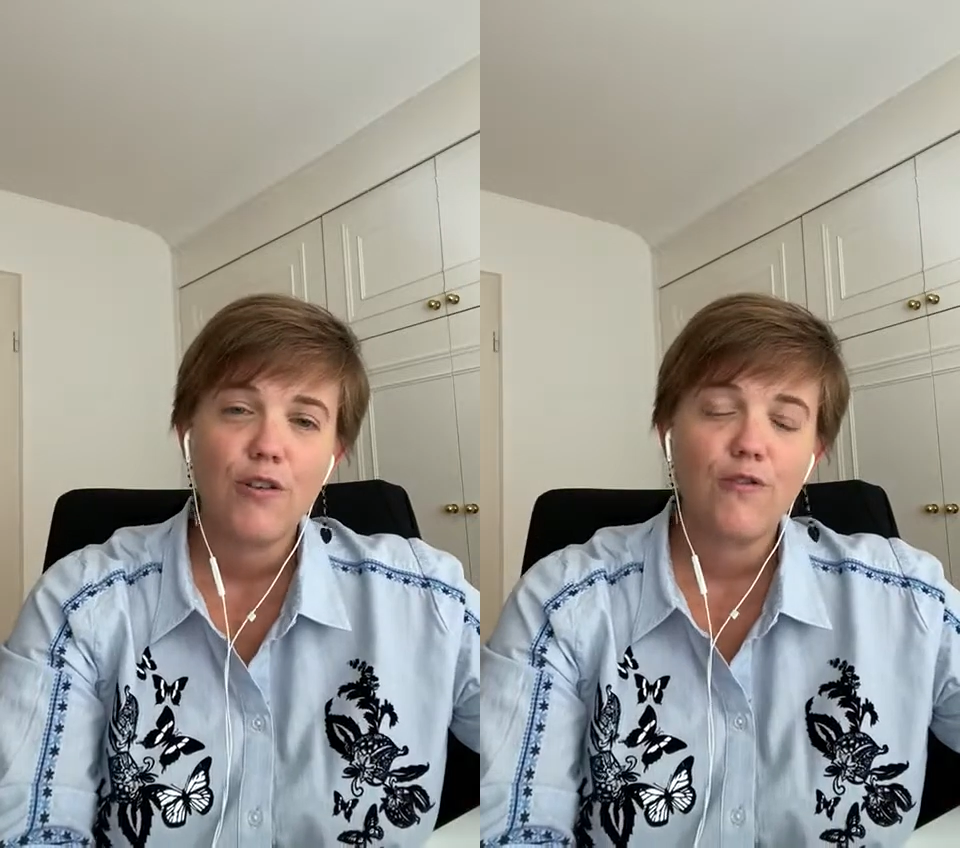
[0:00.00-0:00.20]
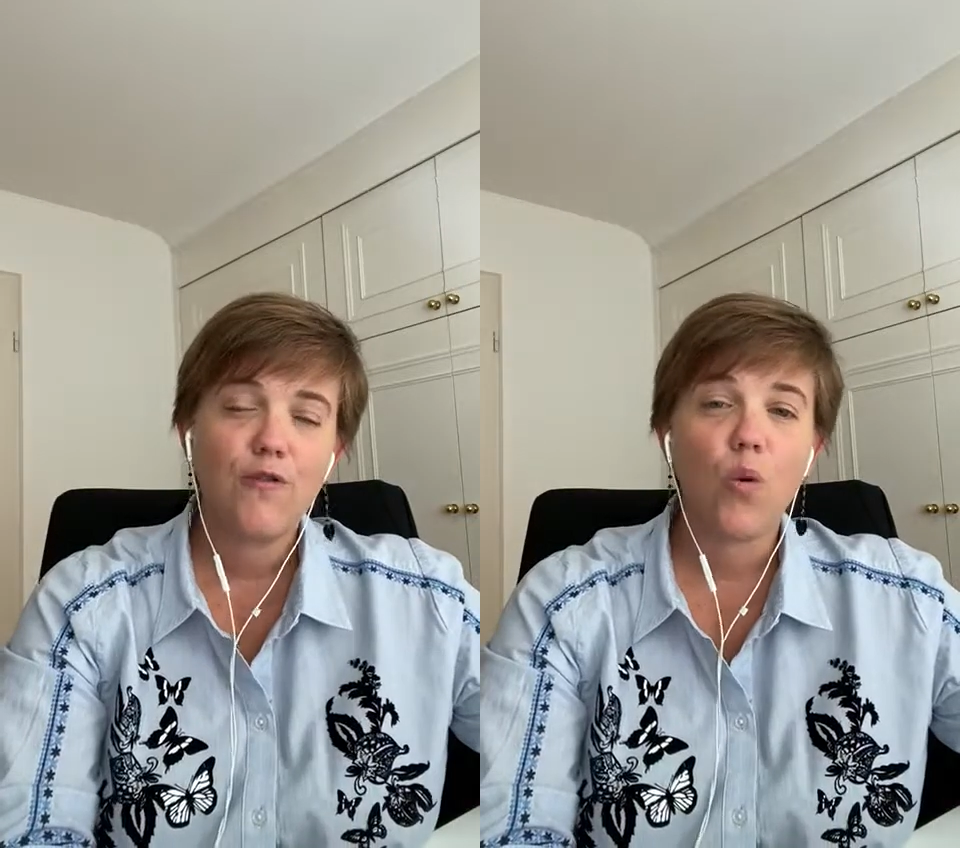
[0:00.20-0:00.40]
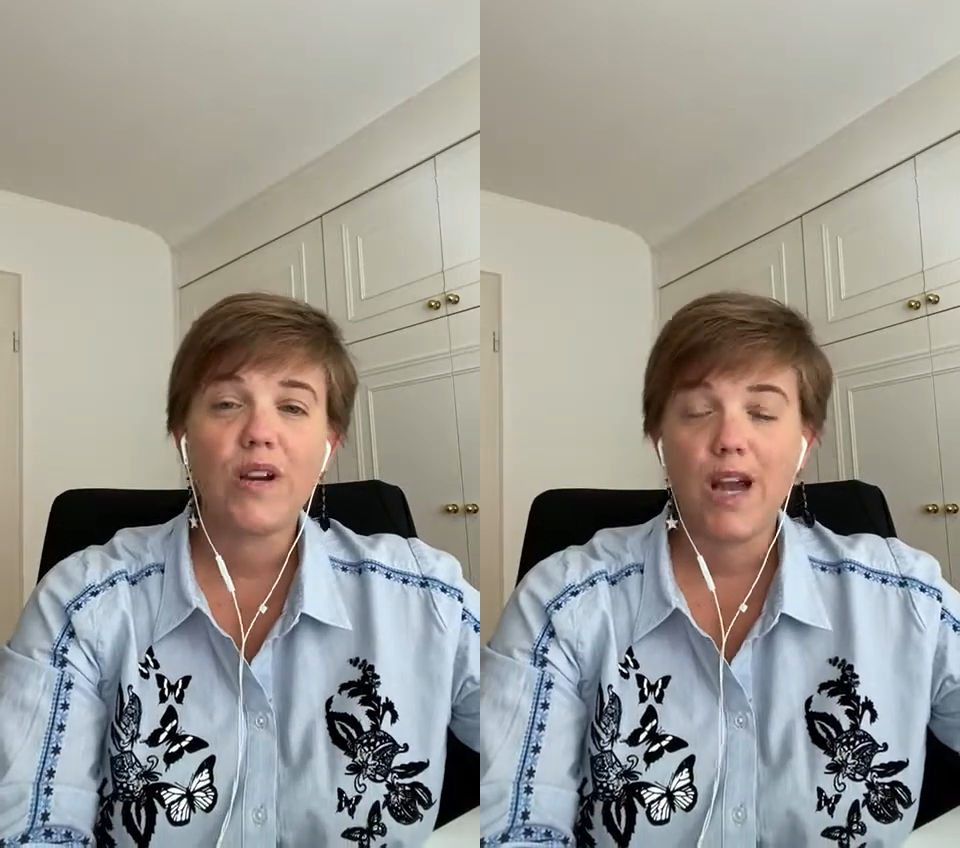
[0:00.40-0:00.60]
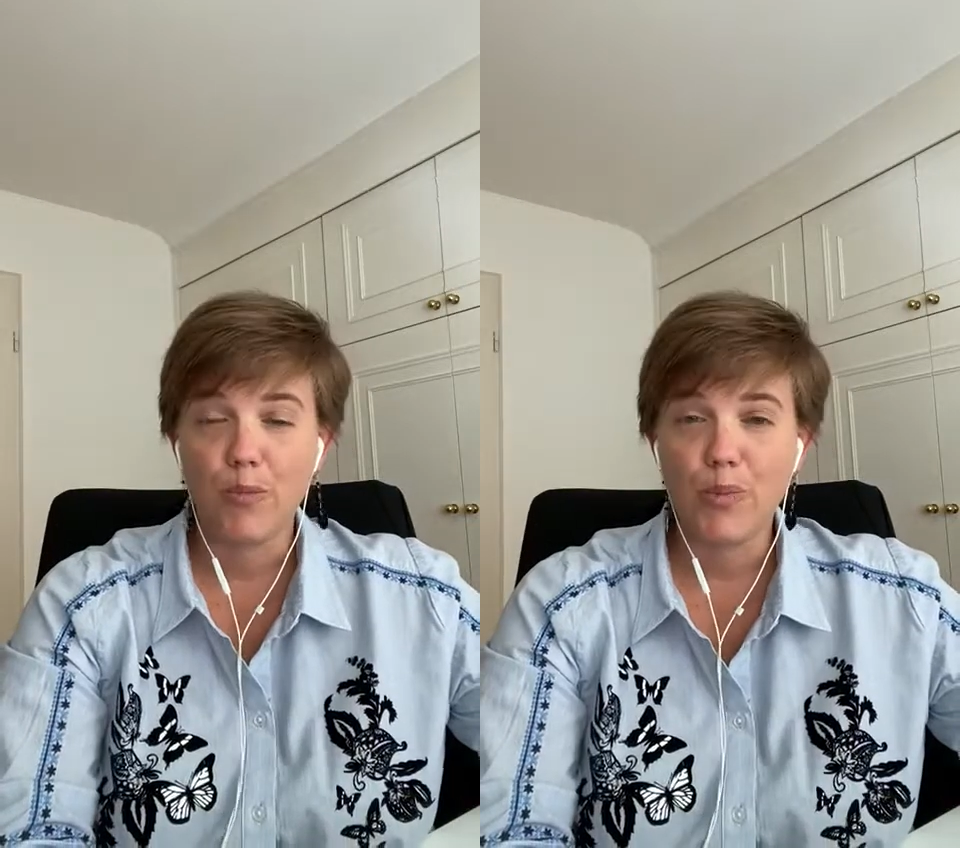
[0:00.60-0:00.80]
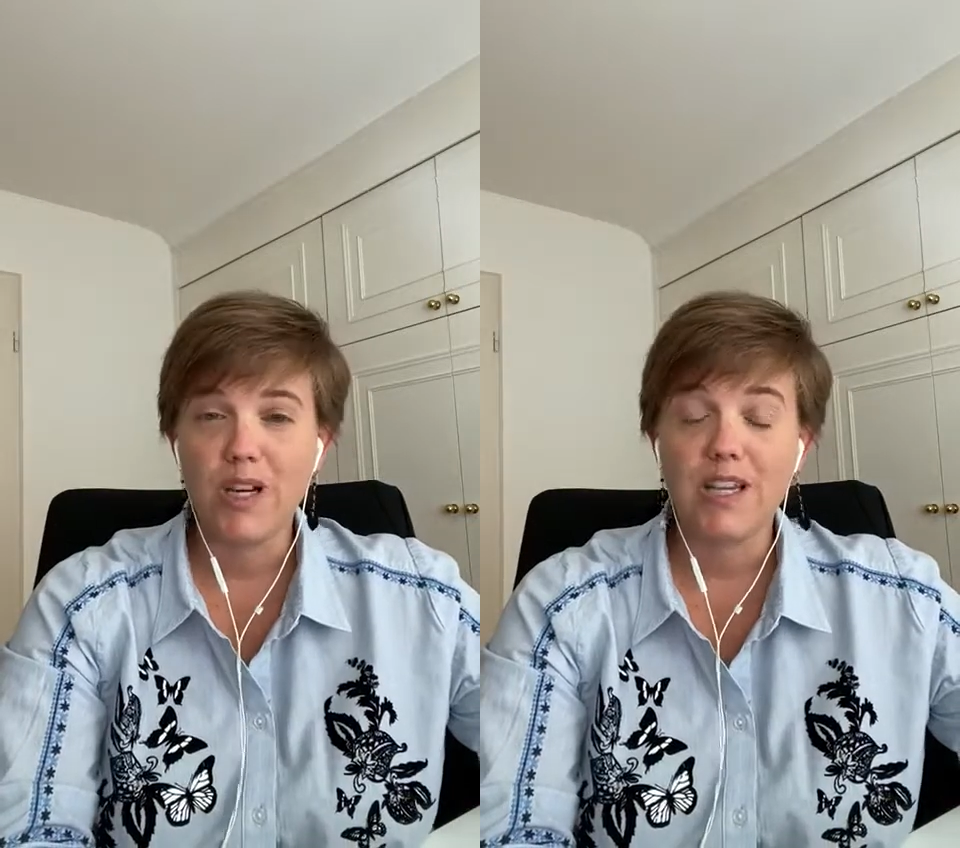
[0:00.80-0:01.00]
for
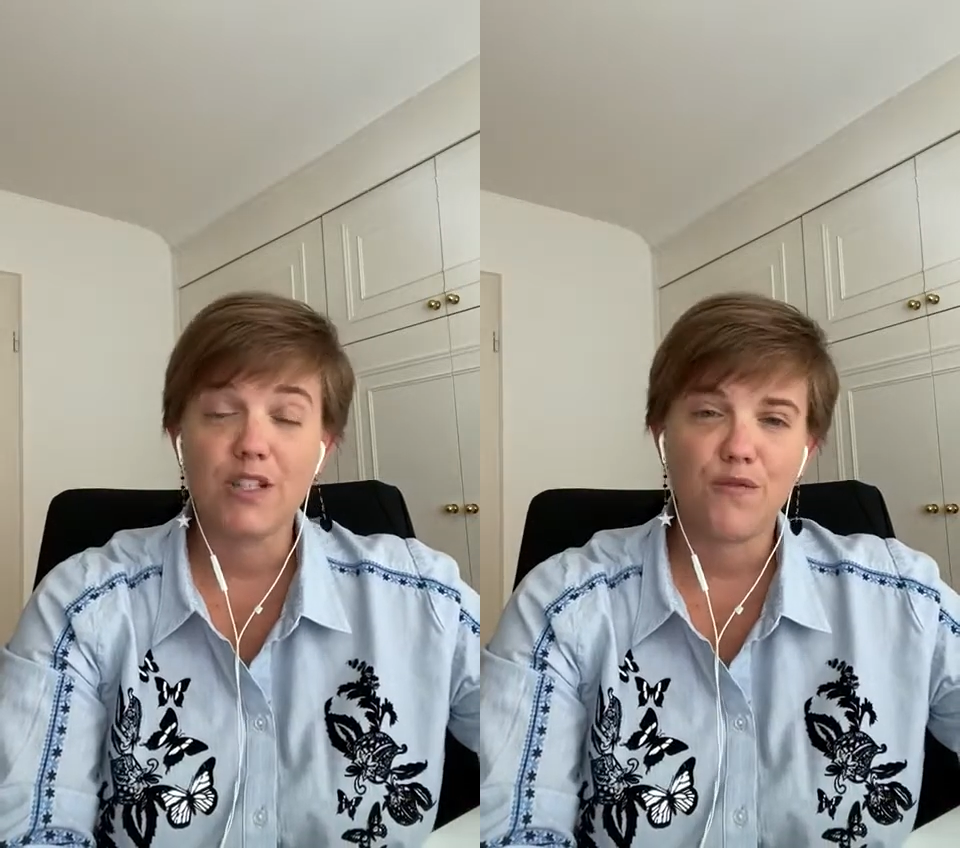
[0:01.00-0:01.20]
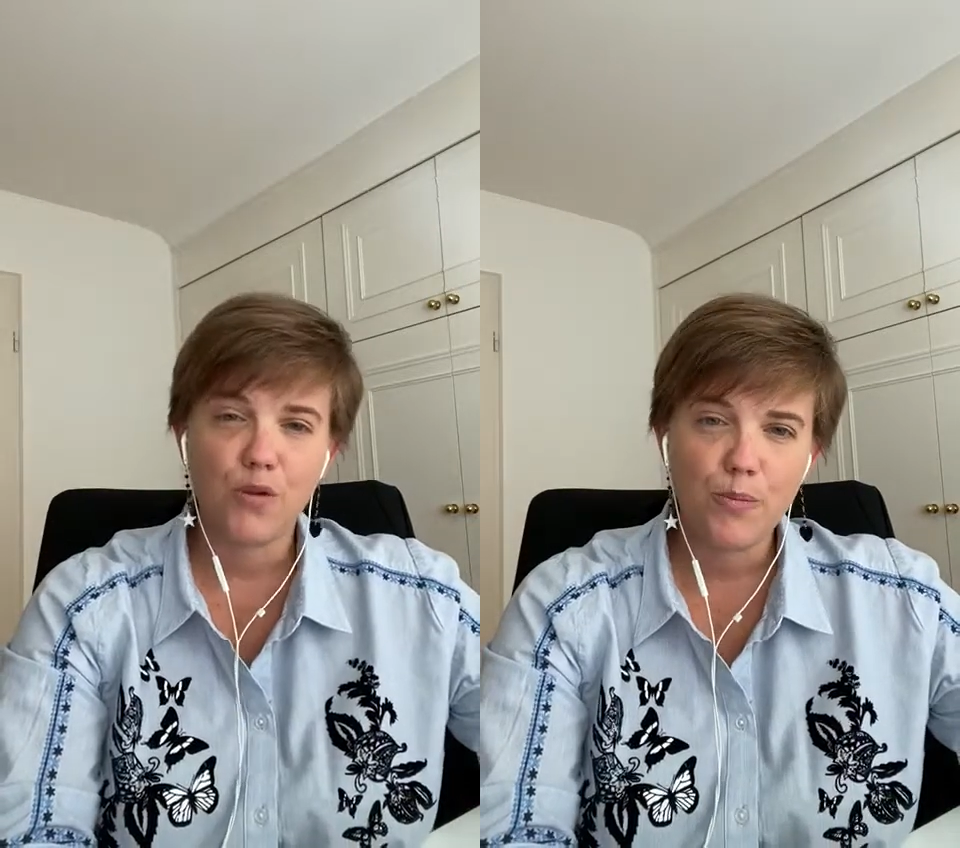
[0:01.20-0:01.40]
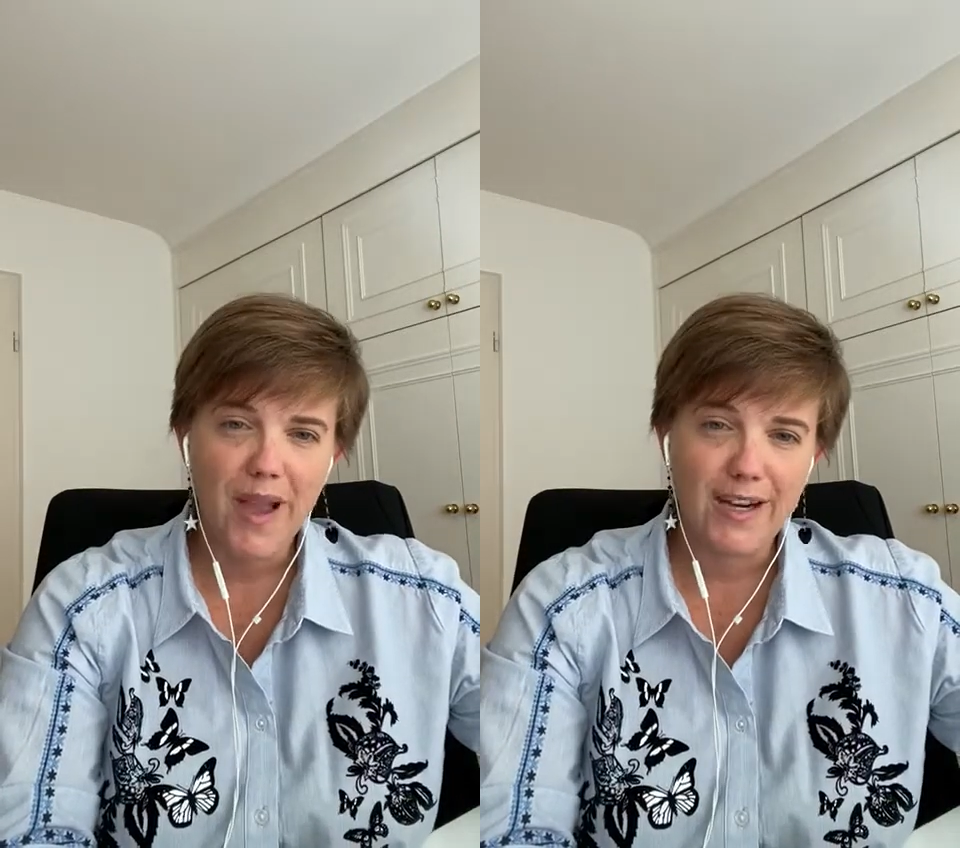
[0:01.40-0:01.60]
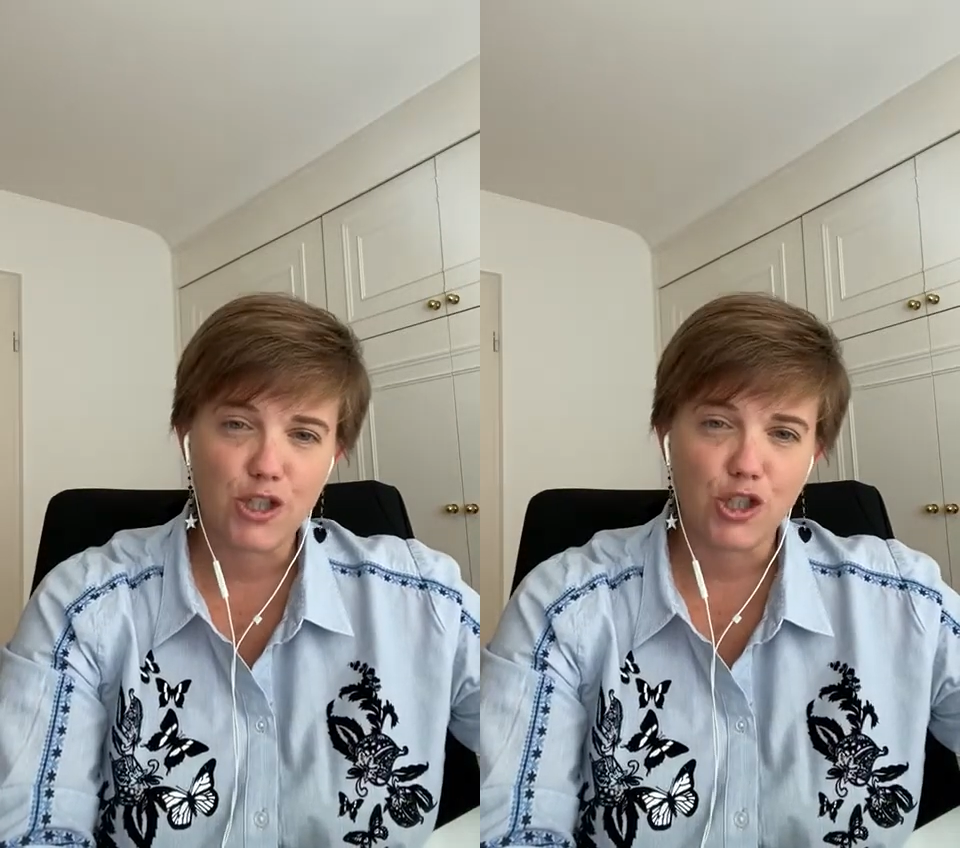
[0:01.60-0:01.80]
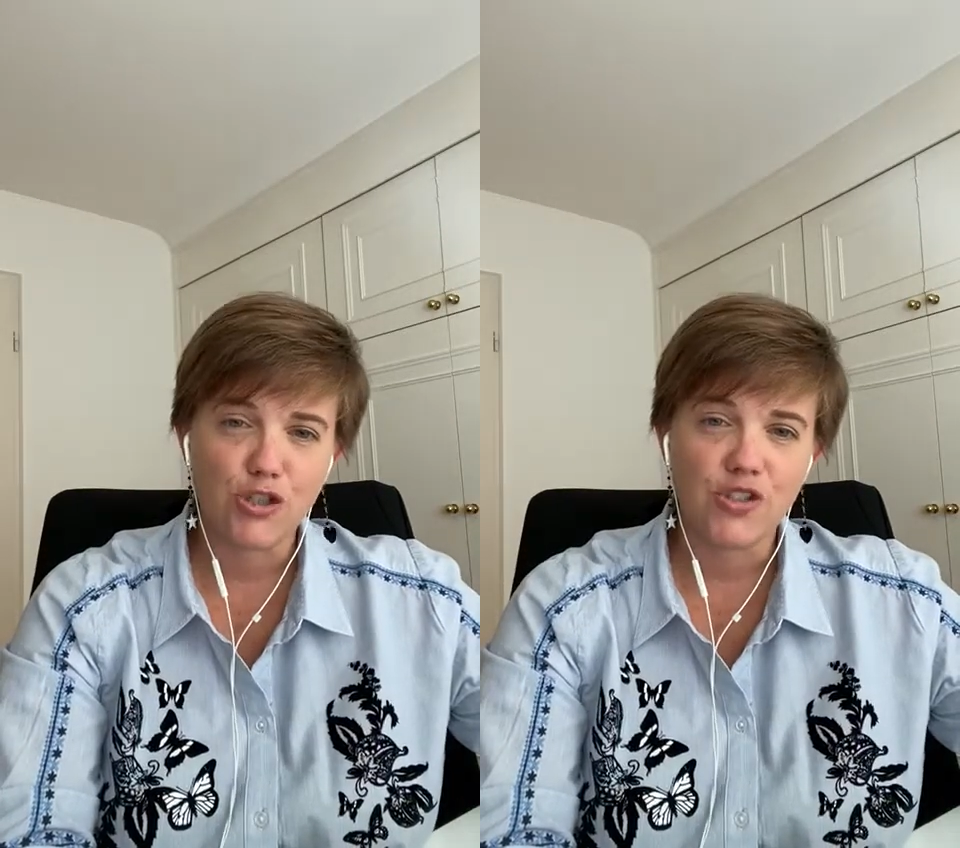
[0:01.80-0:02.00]
companies, for
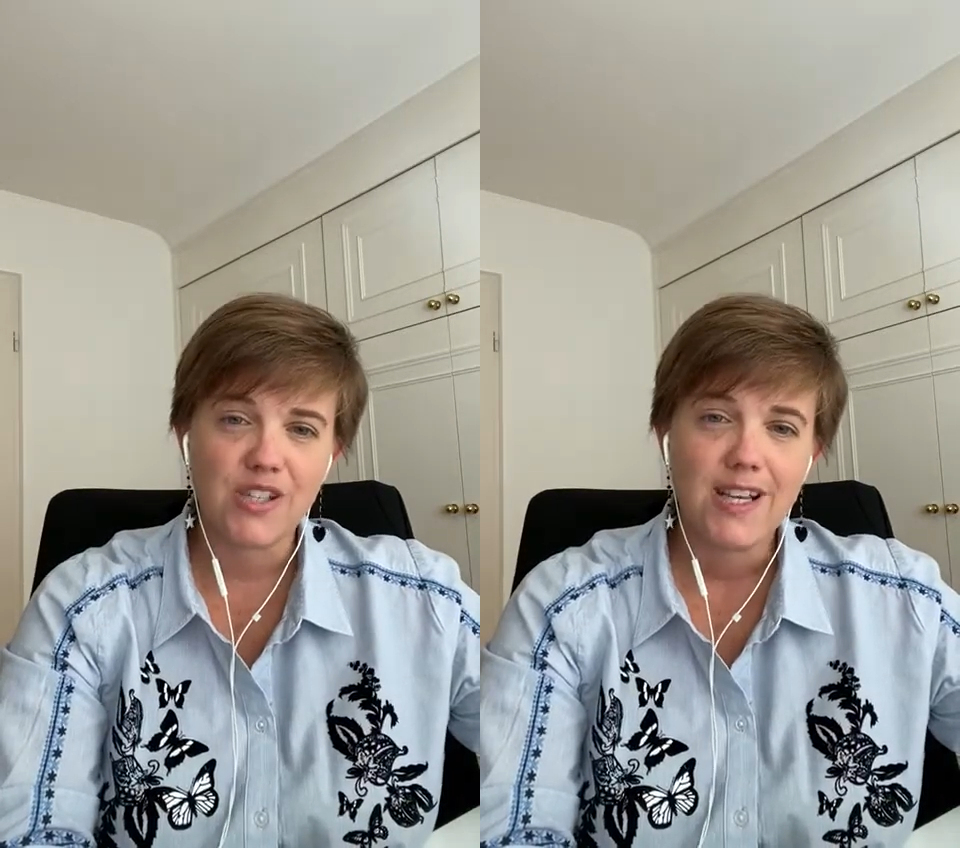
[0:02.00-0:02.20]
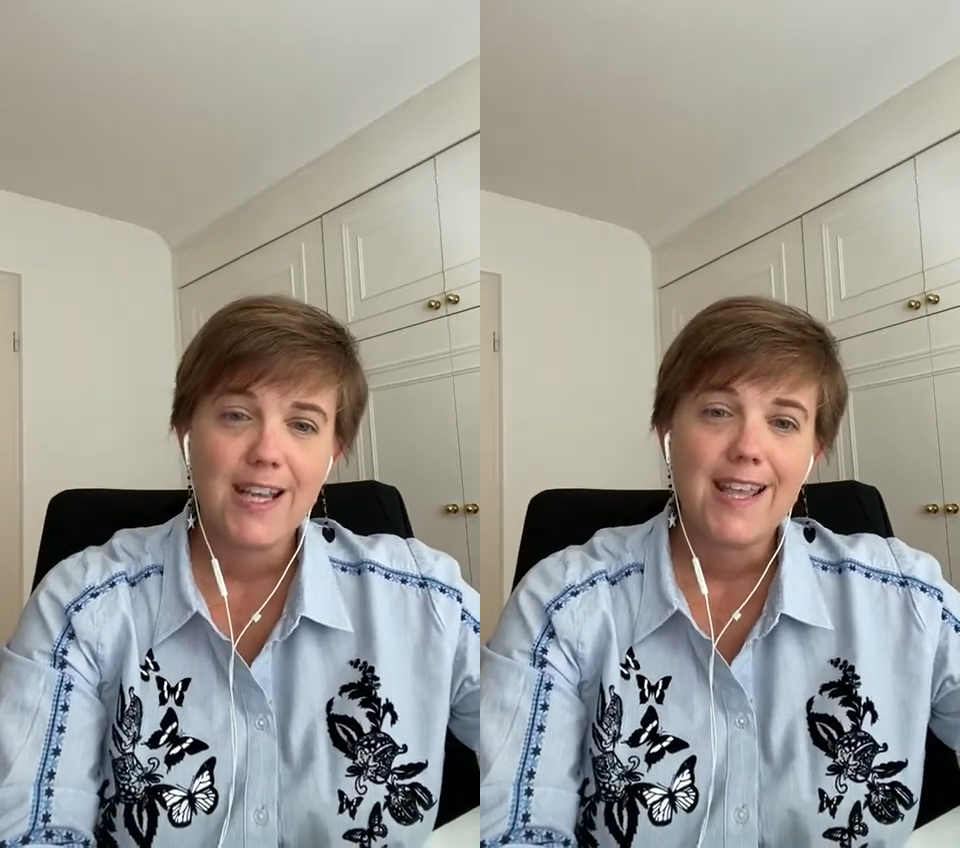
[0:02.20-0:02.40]
managers,